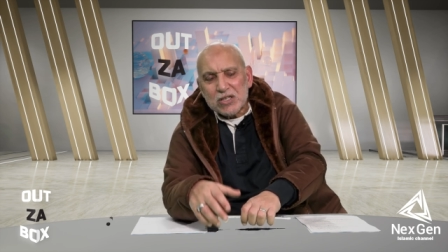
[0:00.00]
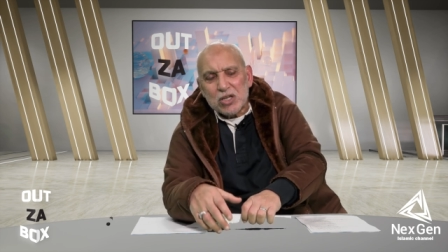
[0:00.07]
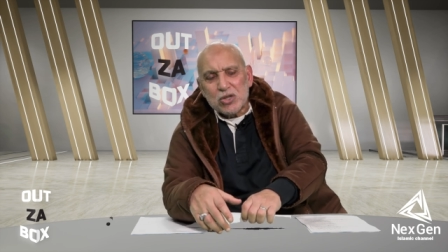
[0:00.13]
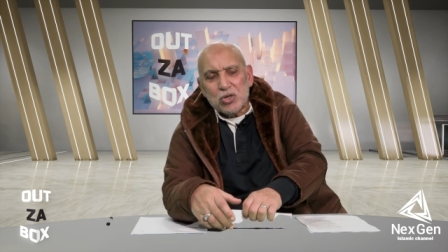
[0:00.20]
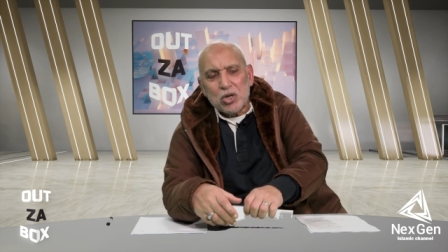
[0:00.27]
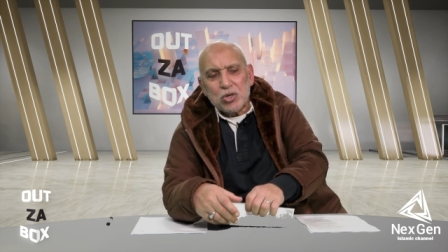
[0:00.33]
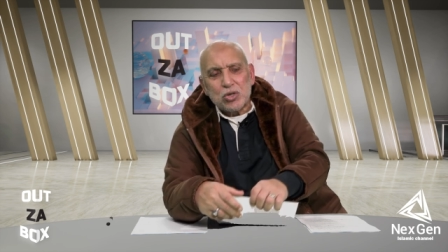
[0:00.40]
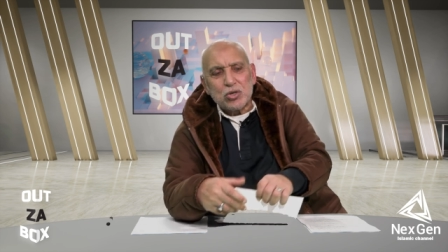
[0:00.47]

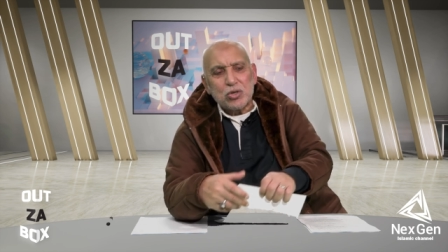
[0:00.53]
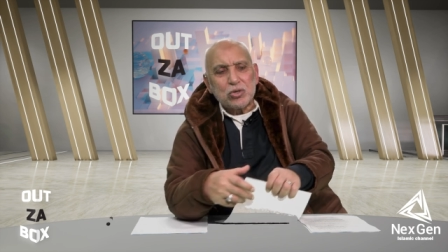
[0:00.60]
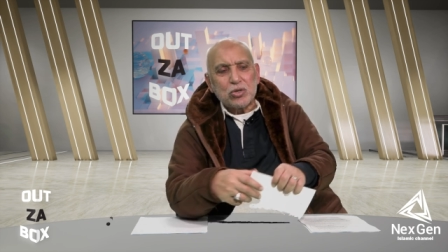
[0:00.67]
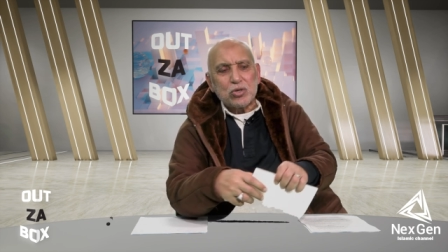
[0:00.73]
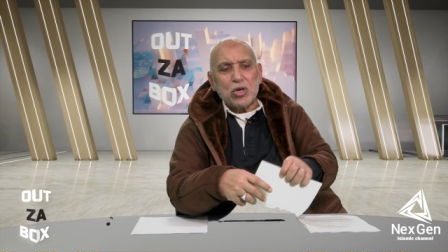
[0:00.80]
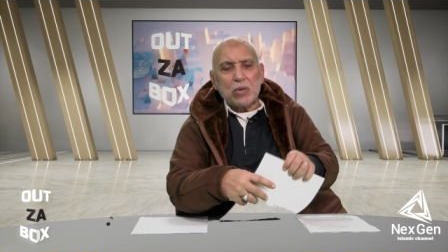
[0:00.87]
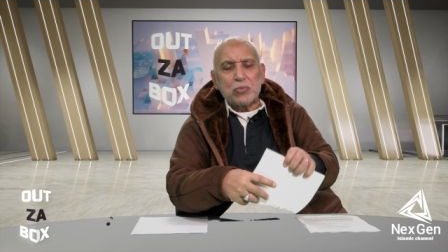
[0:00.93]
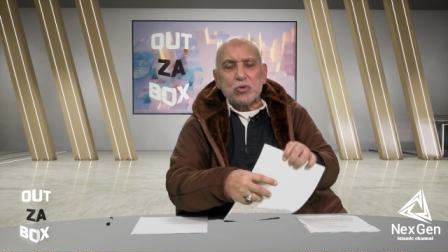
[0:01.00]
said, no,
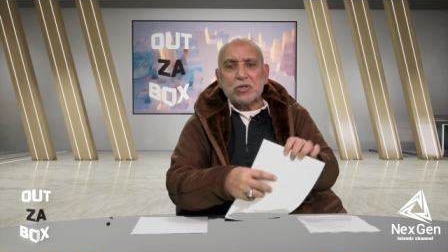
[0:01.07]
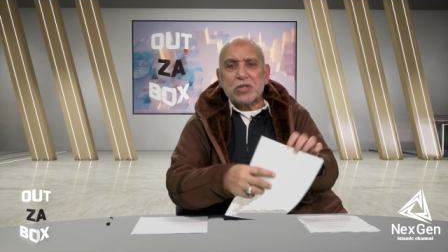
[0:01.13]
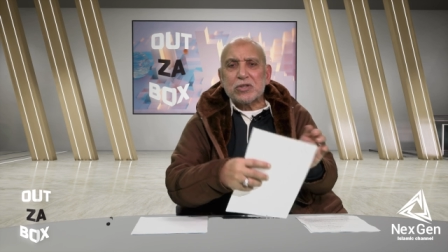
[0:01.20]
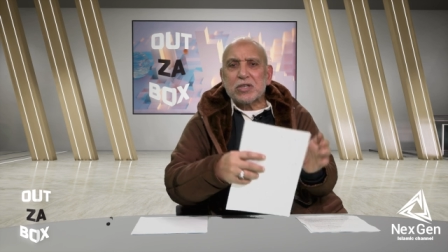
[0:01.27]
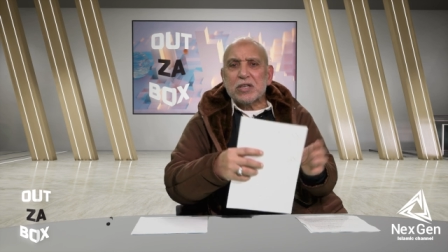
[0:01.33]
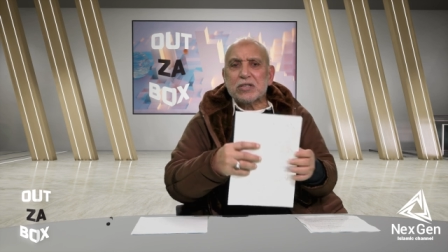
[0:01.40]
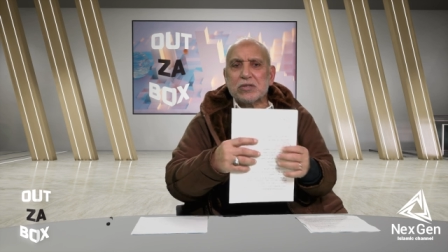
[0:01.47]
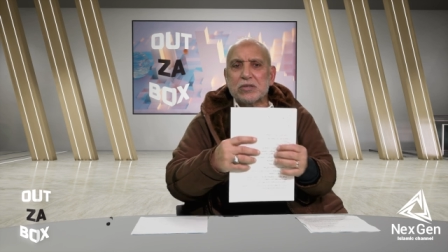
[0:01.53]
I'm not
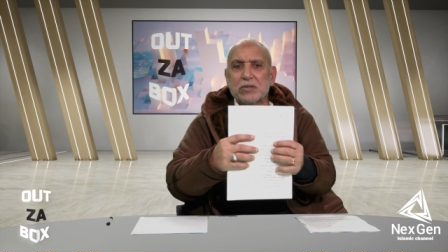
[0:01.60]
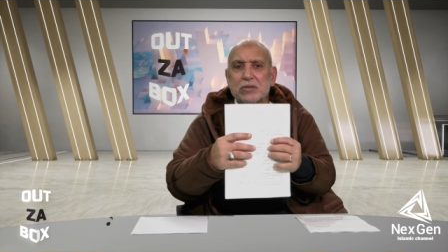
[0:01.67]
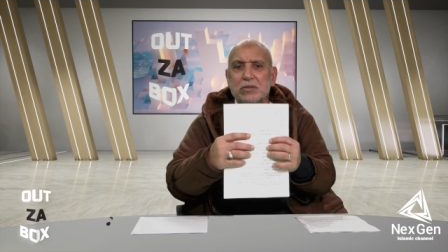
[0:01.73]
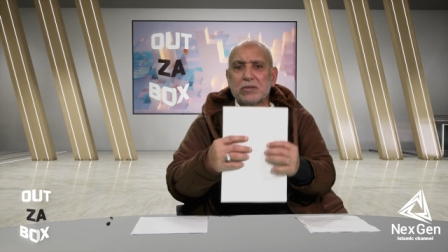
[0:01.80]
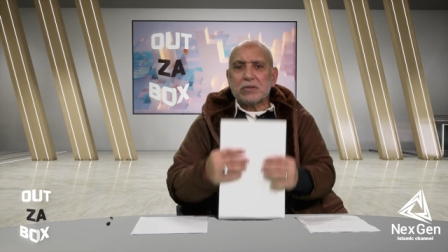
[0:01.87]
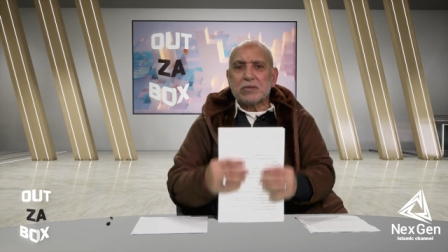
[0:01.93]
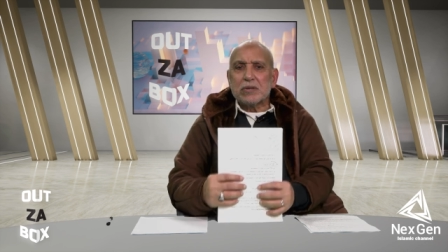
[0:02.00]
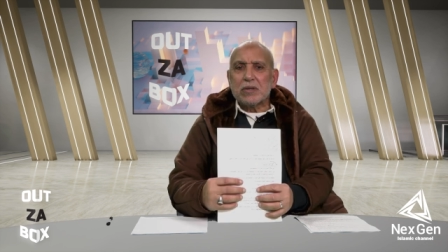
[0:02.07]

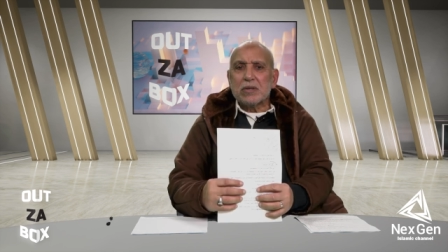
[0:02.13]
interested.